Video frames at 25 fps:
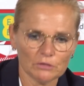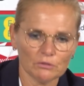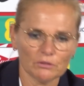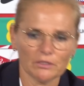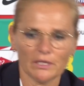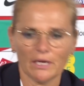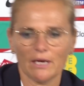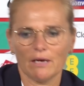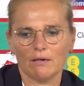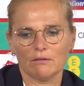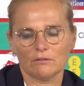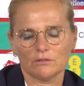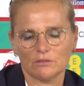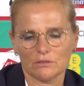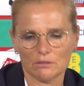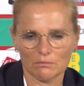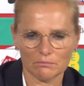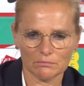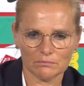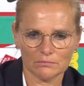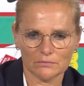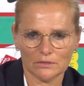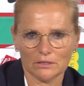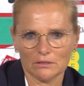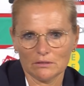do now,
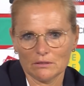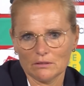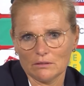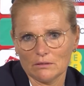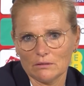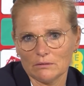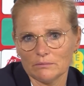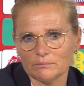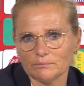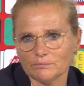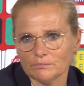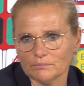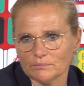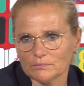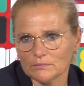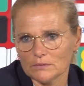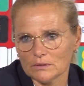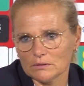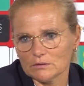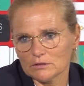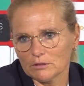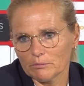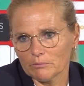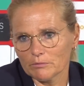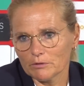some
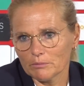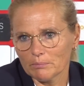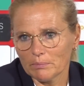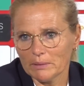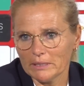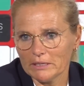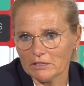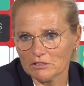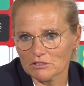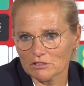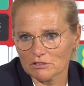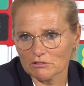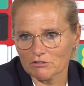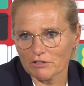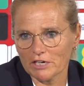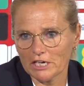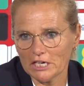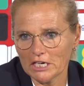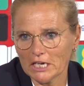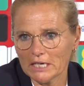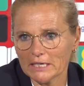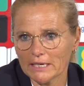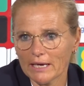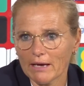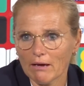of the players are
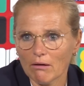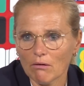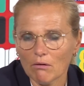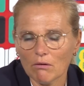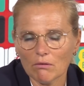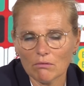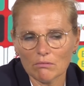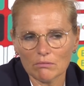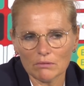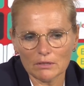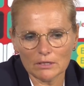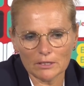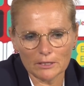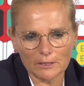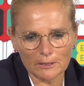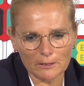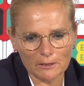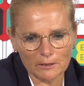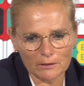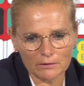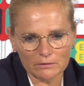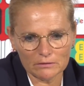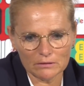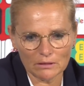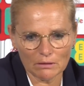training now.
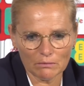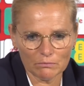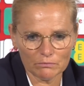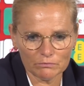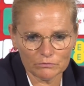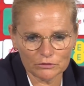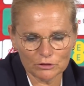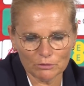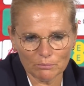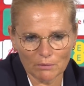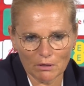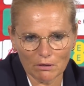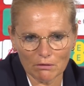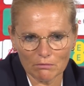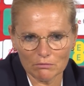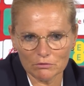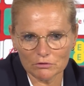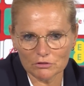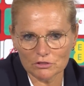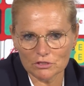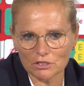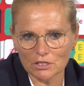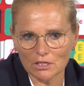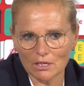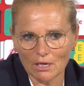Then tomorrow
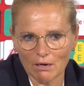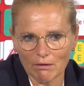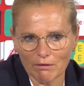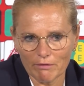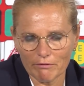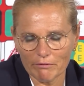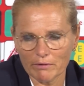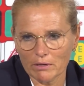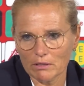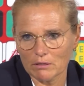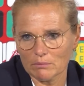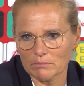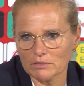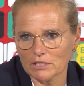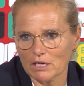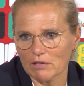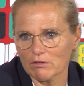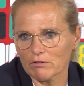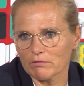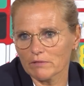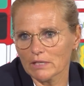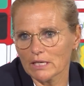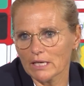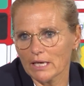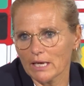we'll see how everyone comes
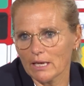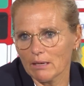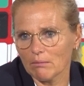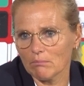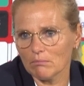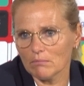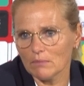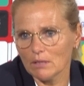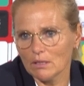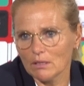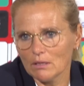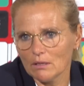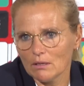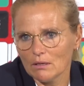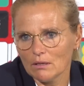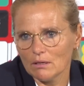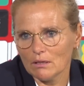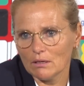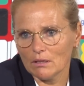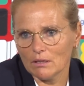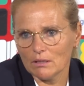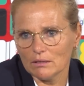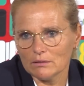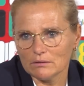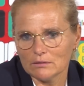out of the game.
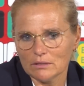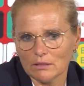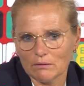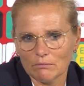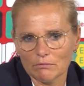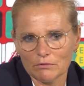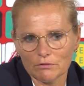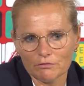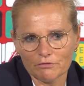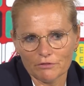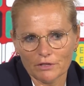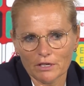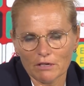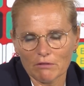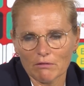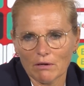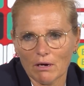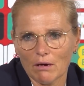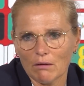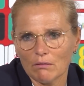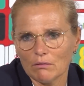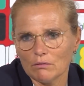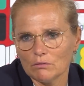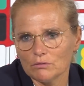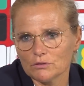And then we'll figure
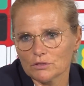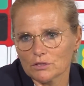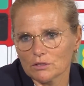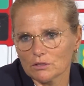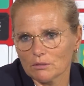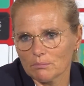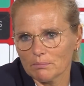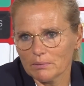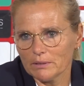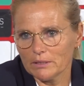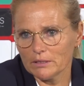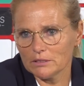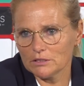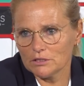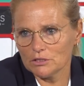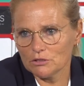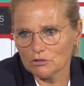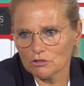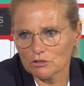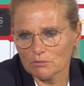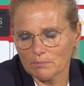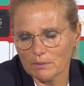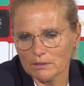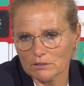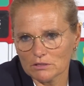out who's going to play
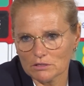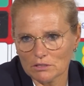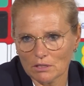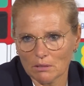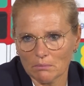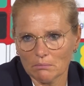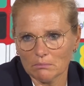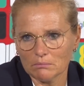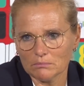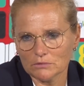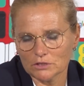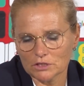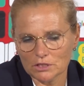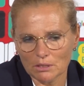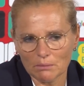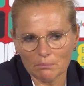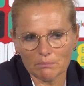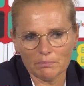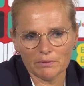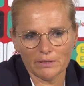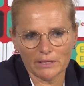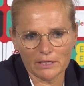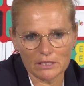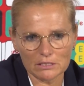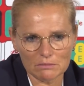Tuesday. But
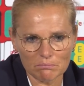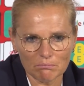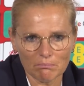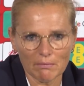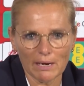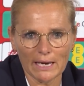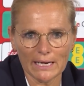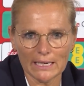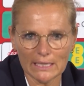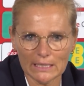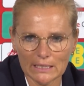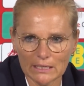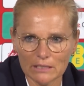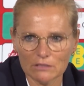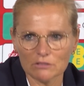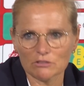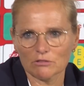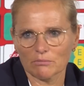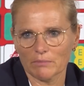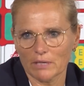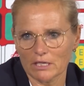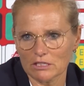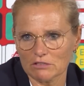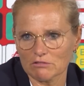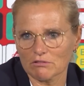some players might need
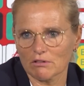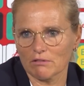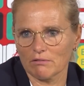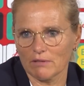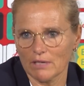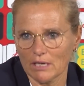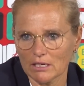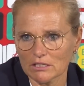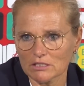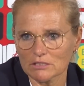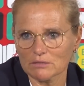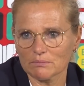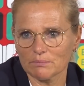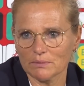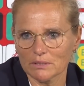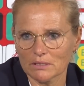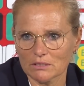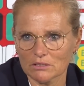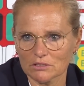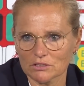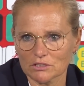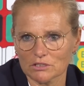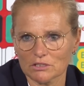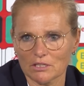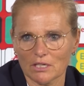some extra rest
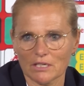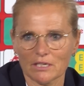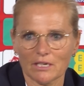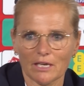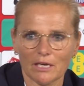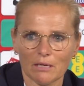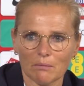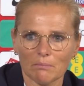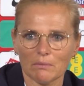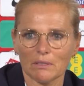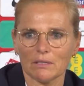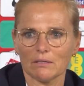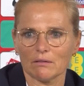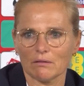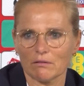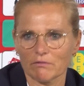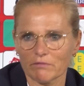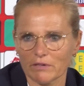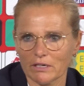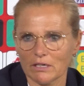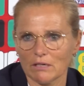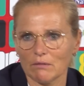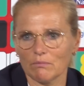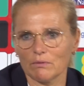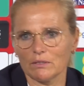because they came in
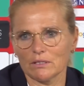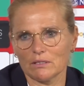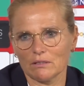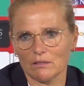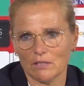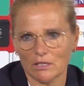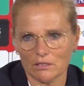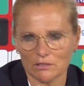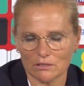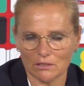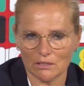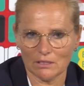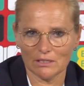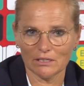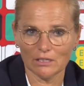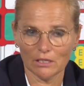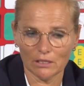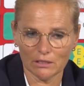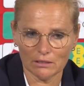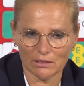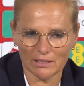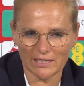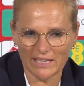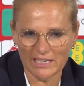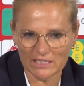already with
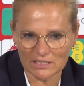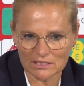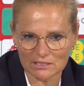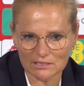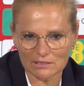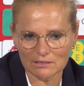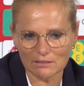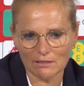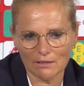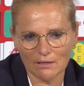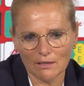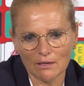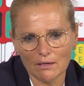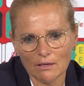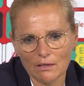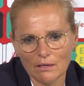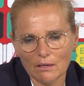less